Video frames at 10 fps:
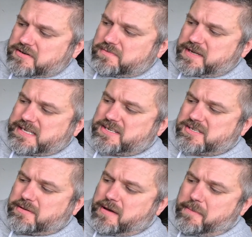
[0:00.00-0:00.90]
It's basically
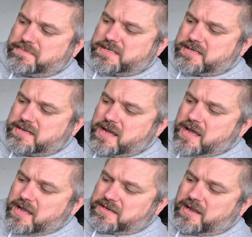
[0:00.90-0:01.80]
just the maps and
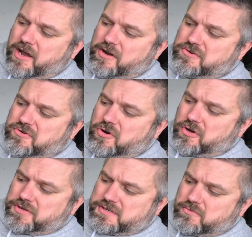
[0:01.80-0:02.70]
how in
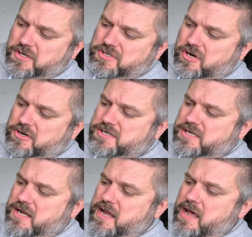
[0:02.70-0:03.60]
drawings and what charts.